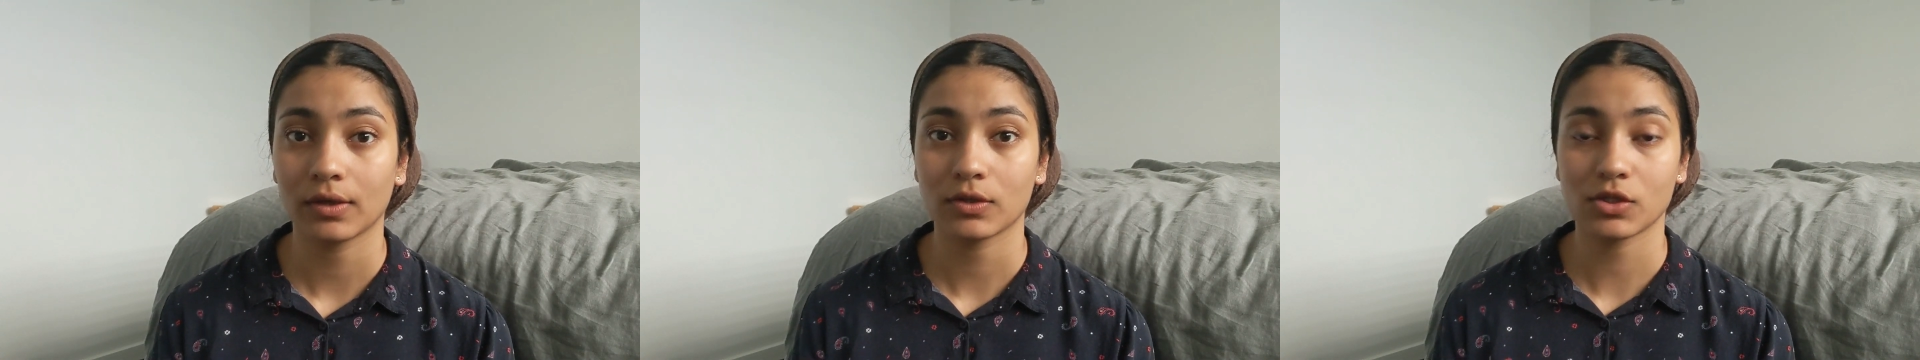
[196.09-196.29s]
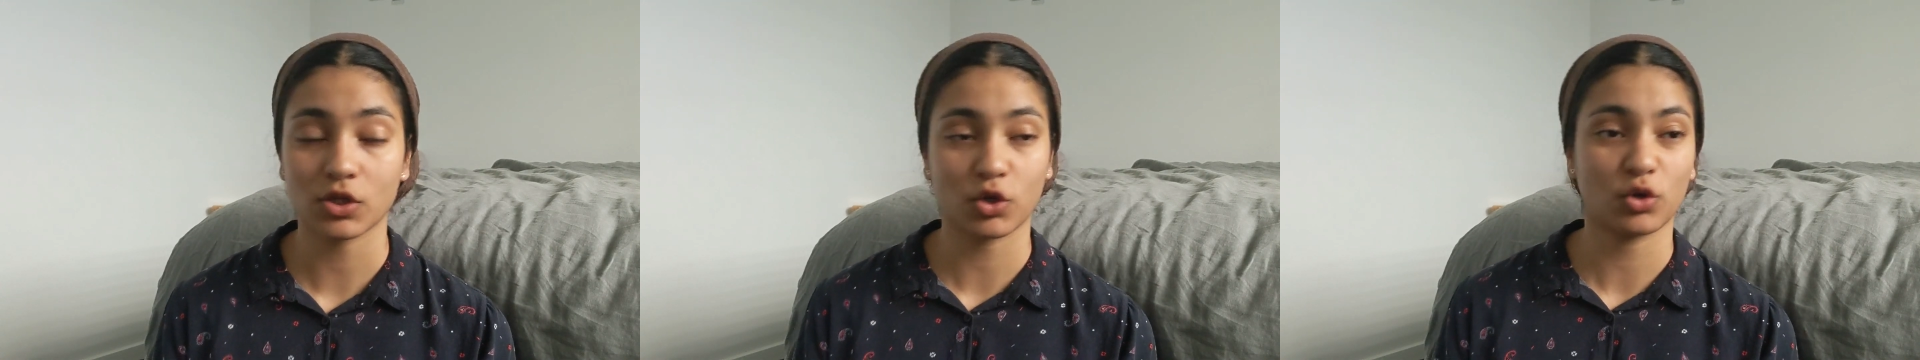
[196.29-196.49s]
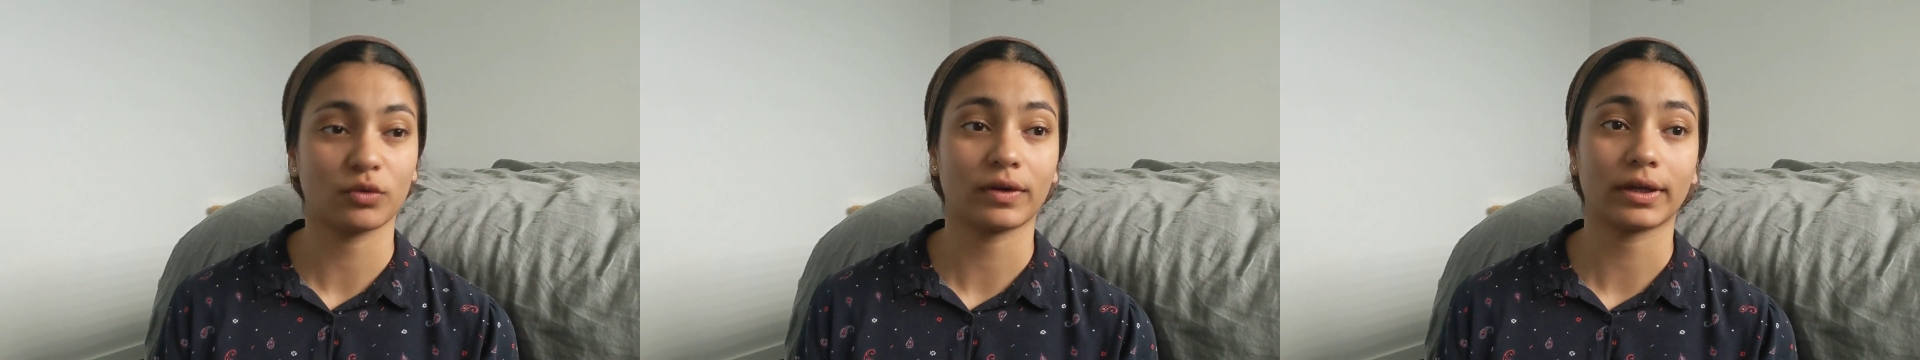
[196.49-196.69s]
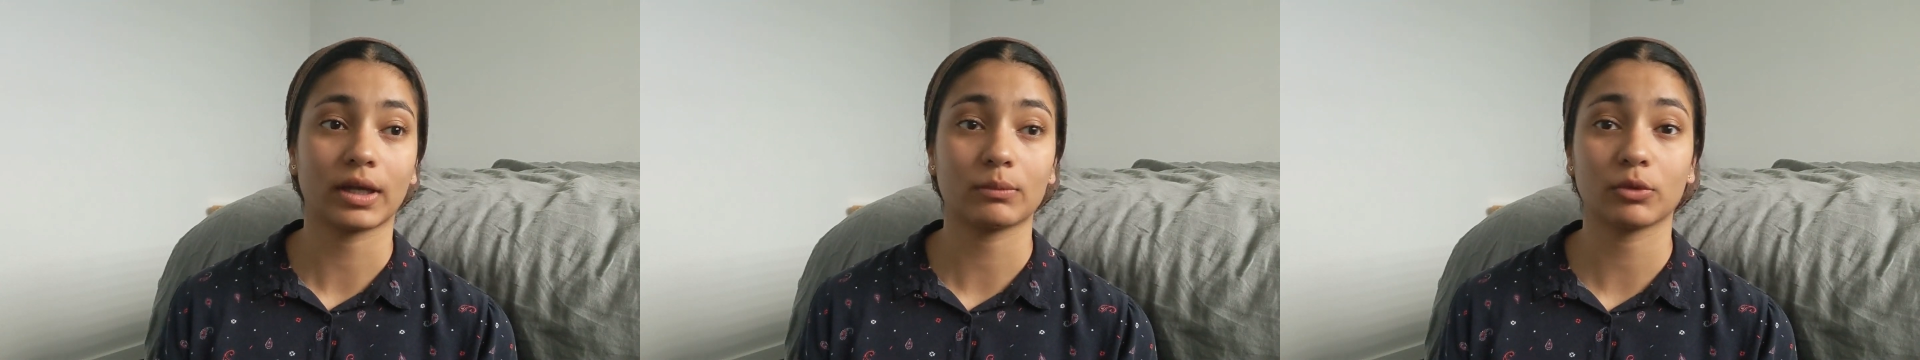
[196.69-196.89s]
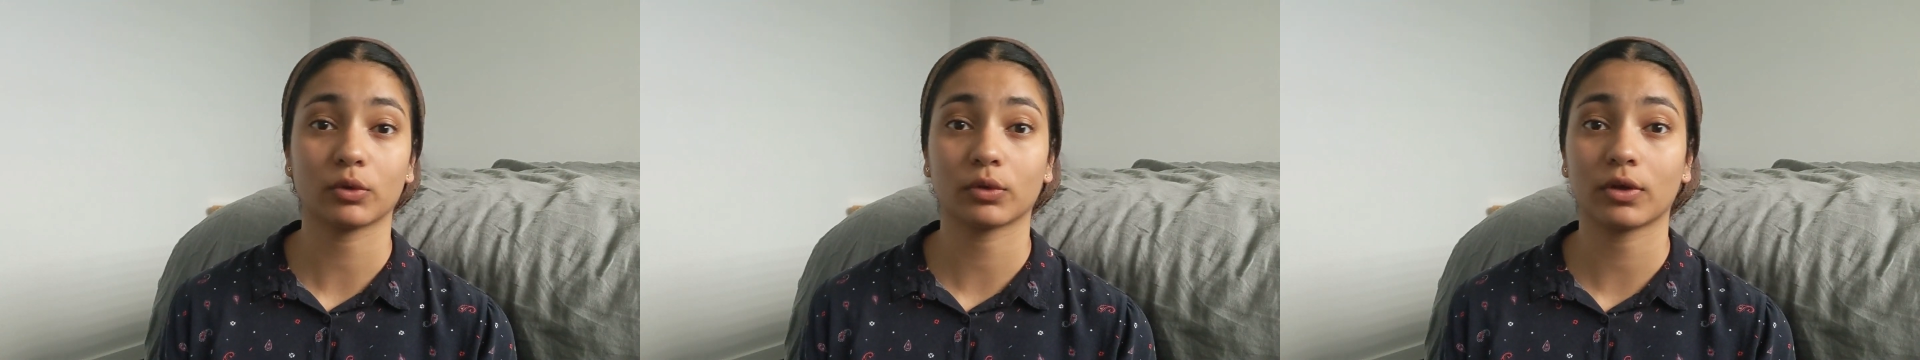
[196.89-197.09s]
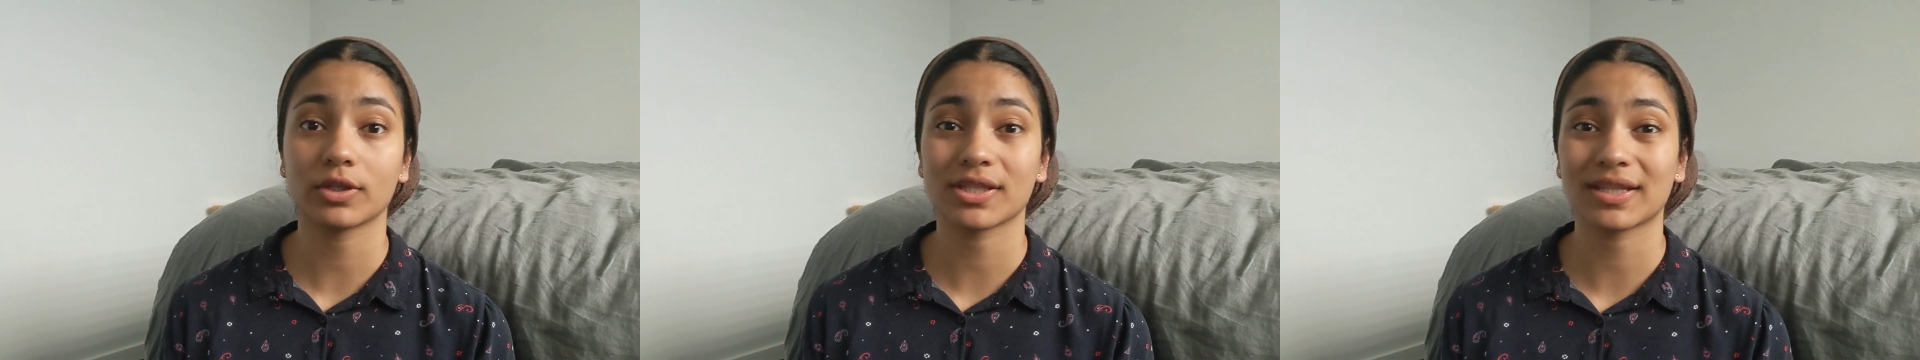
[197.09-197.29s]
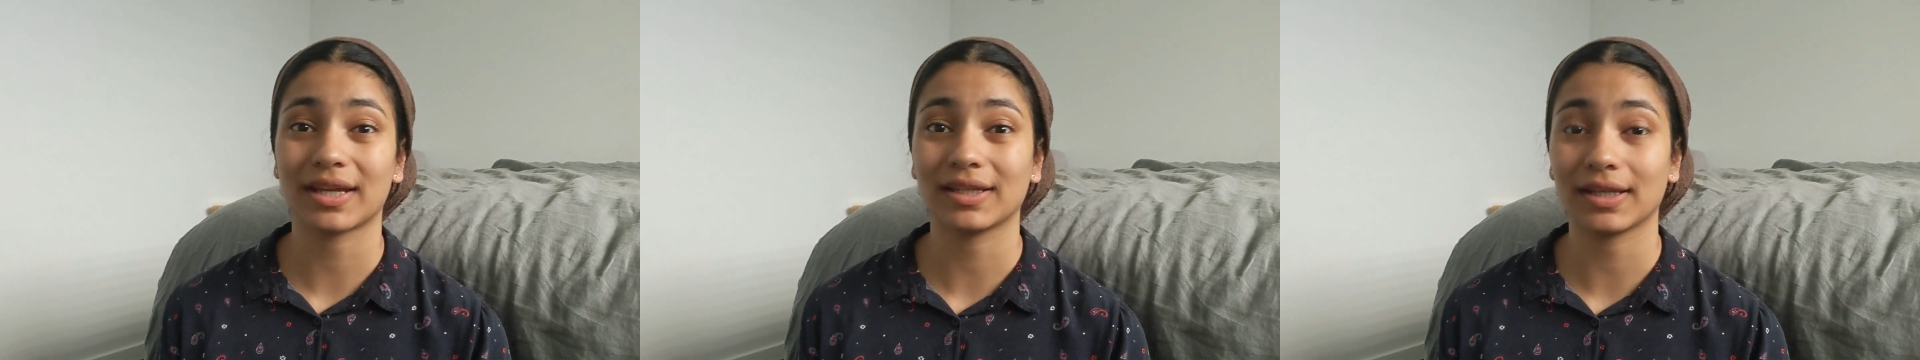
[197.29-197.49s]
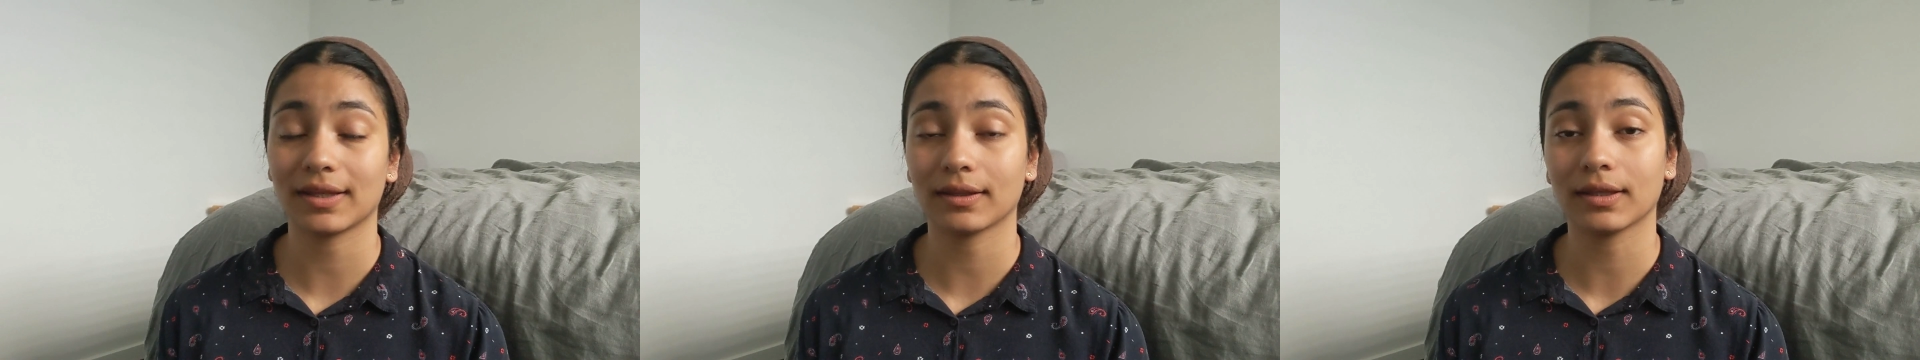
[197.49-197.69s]
So if I come across
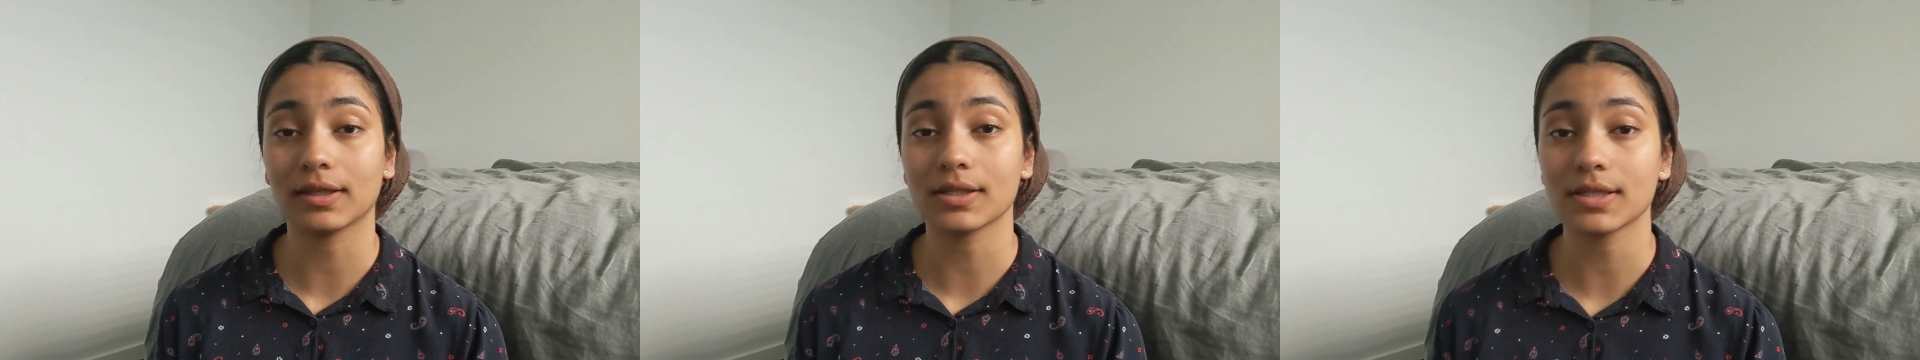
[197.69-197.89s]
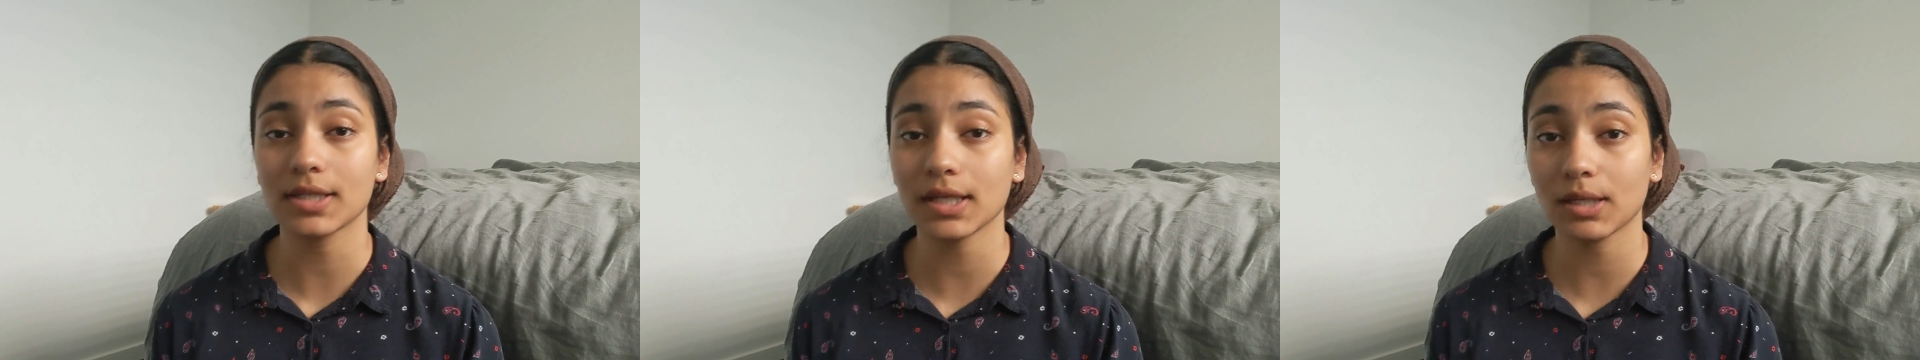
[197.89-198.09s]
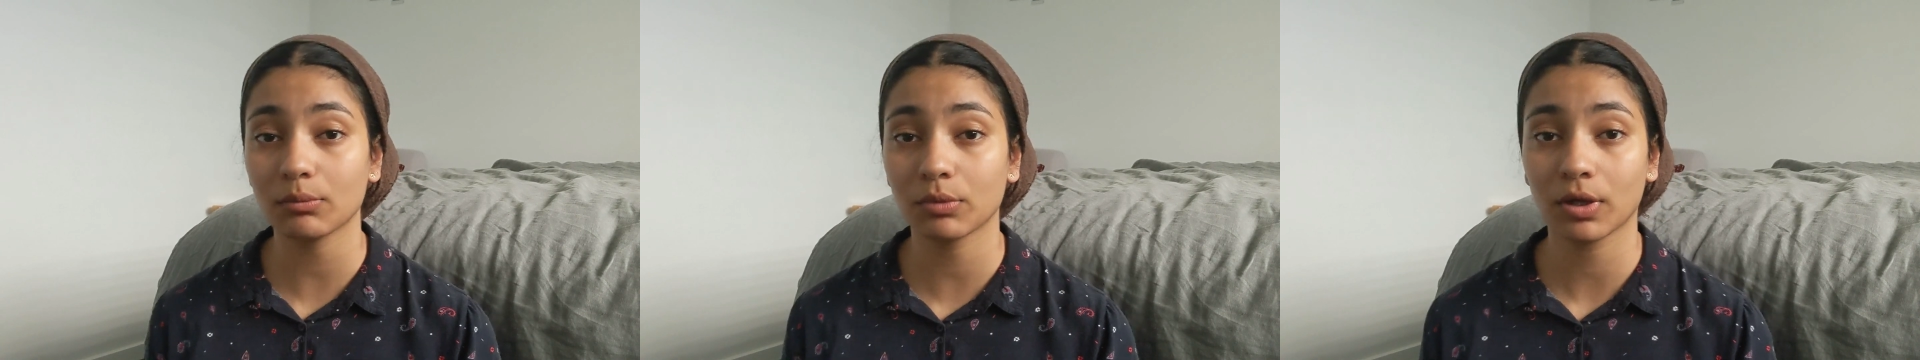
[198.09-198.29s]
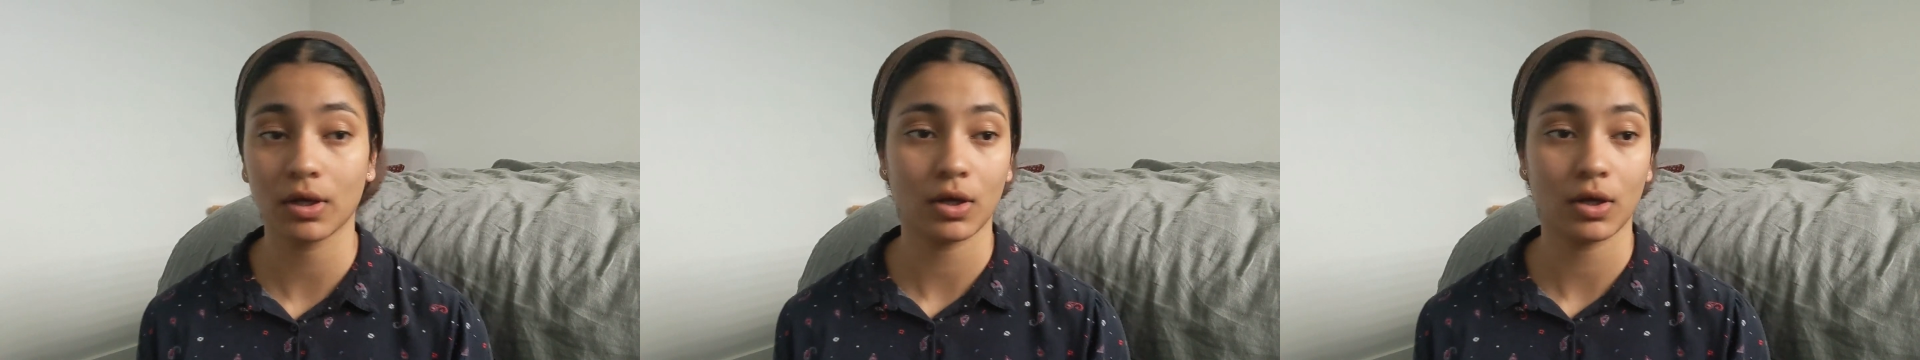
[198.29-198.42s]
anything deep